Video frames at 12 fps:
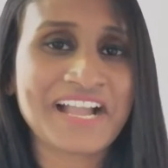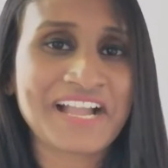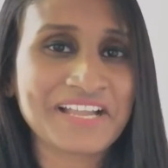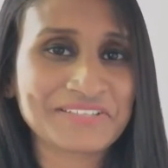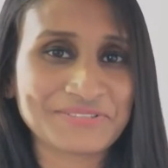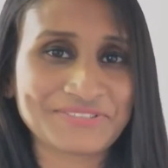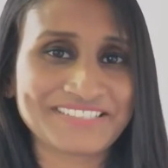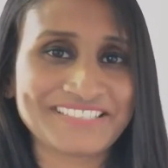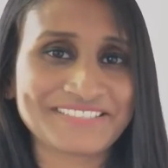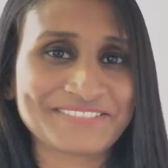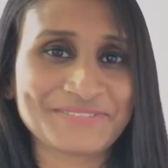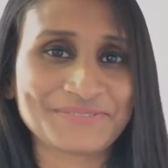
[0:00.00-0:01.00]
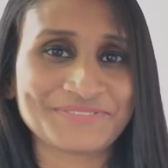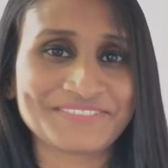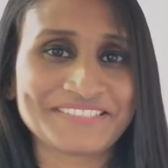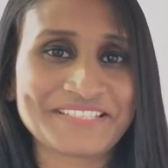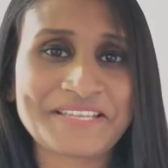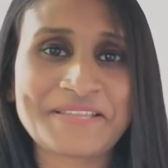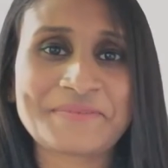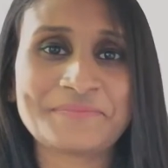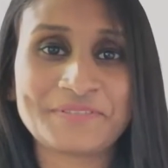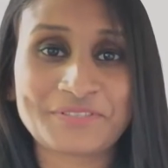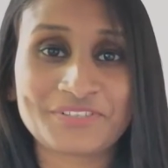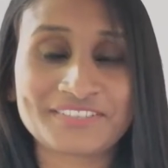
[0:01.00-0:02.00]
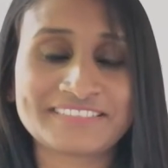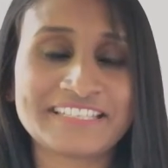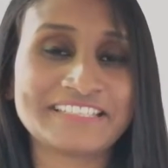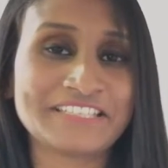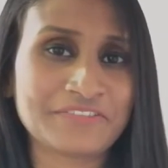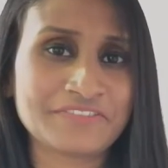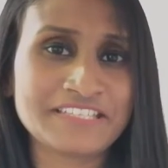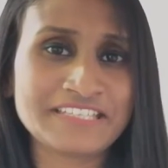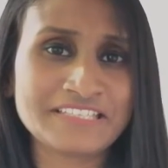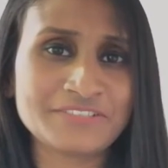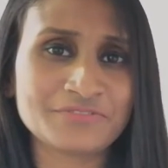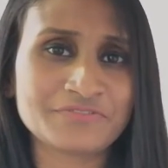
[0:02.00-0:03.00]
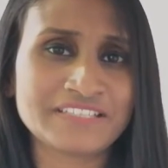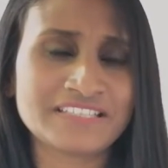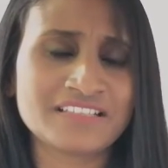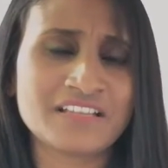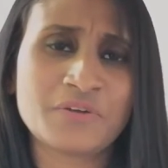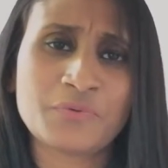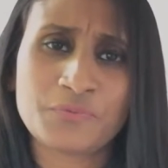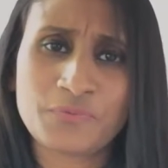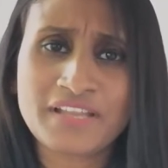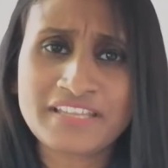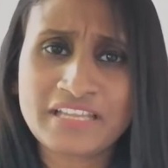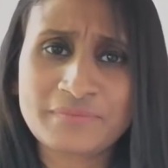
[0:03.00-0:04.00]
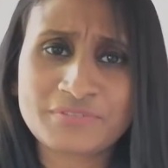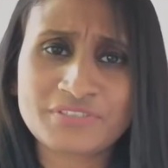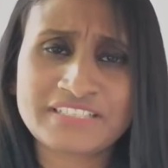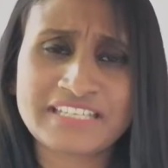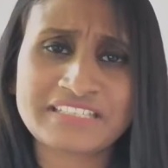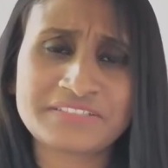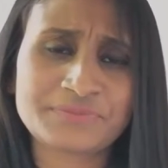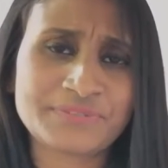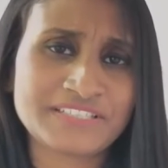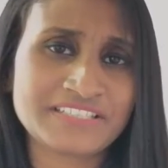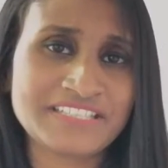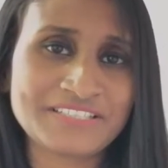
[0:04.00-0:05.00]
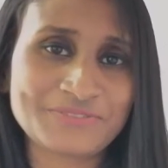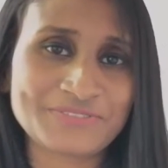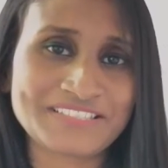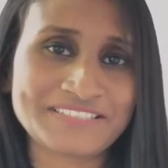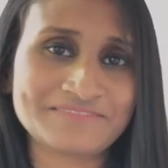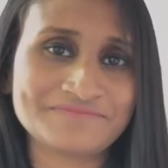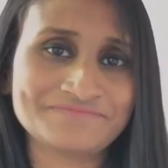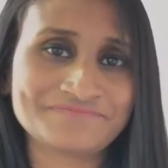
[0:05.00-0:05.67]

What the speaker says: I don't think so. Because then definitely you feel, why I'm not getting treated equally?